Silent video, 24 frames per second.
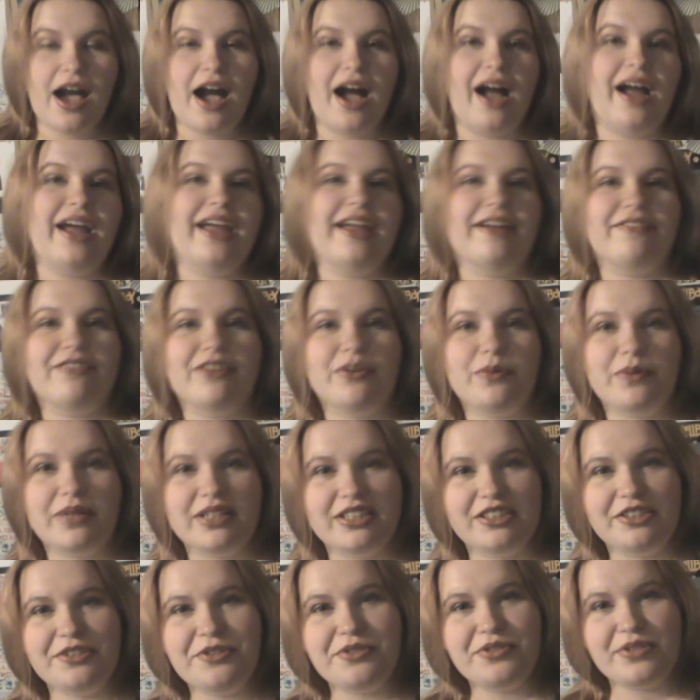Hi
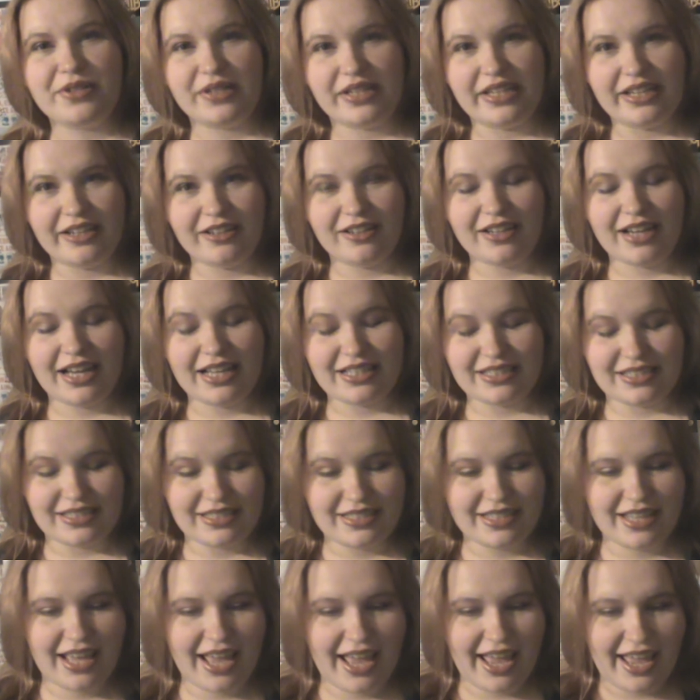everyone, Loser here, and
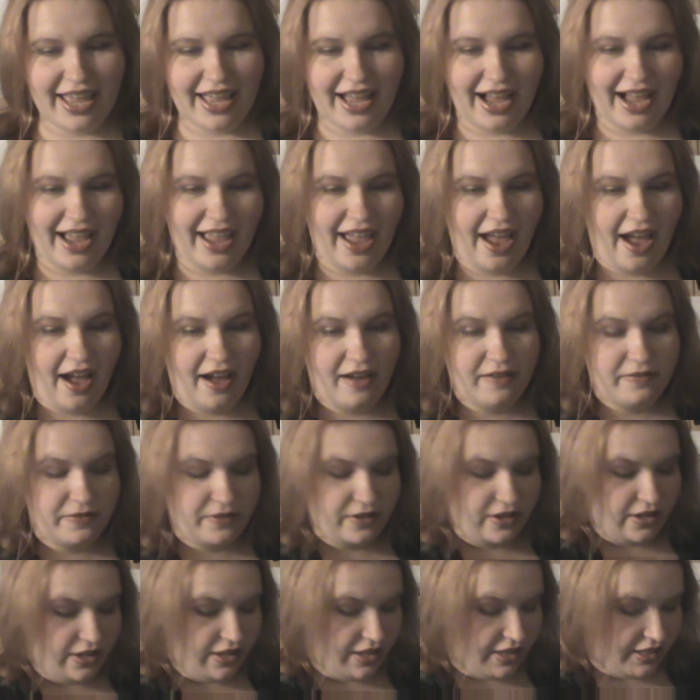today I
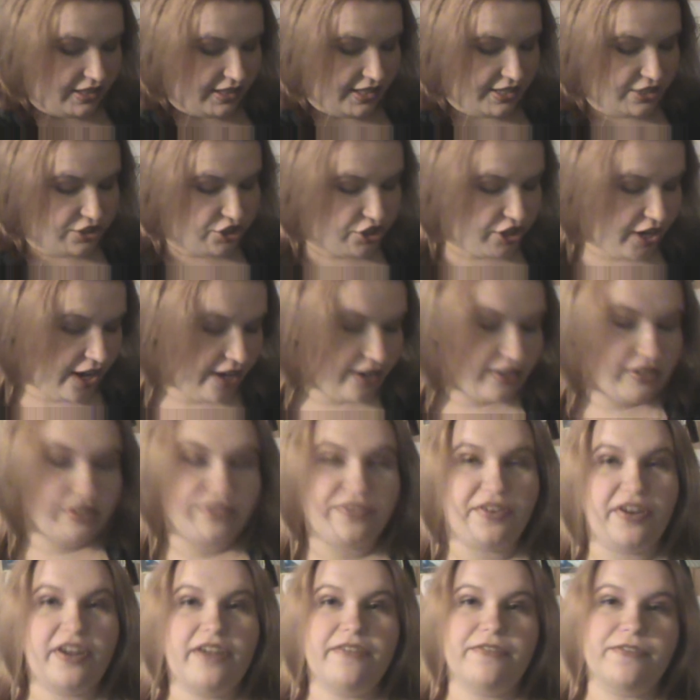have this channel's
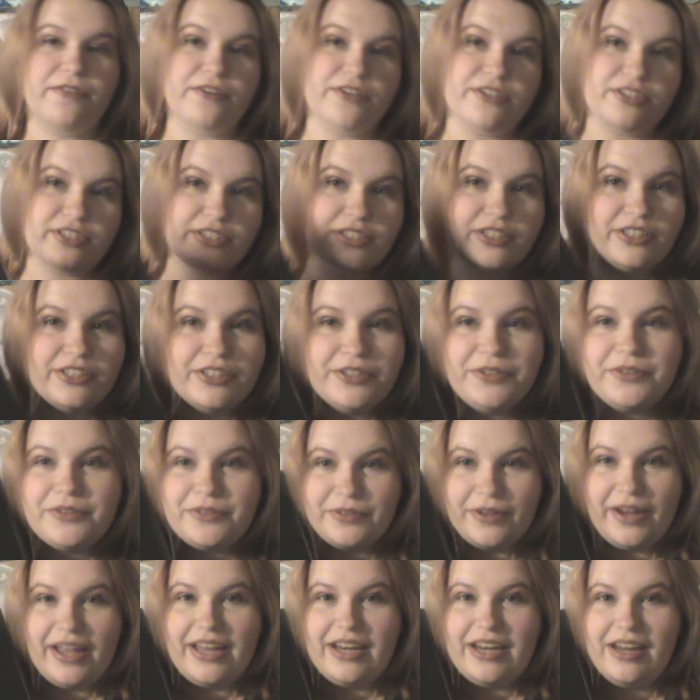very first Loot
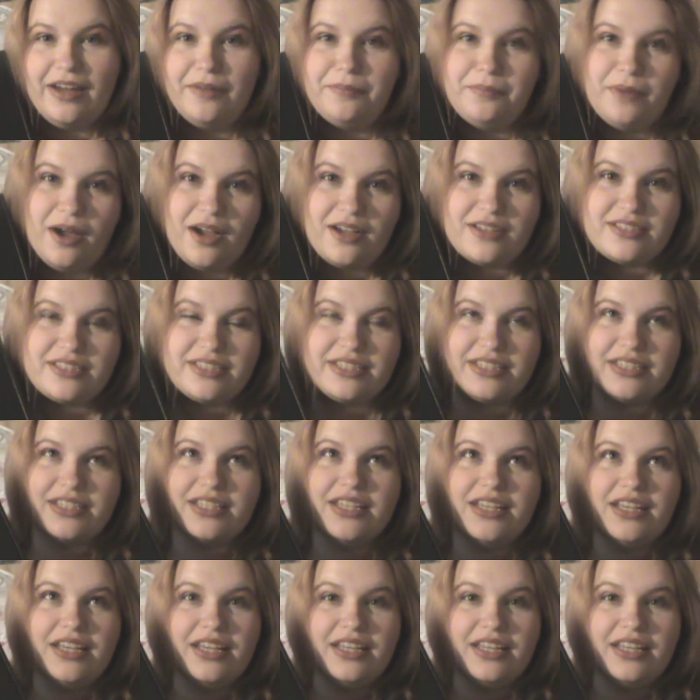Crate unboxing.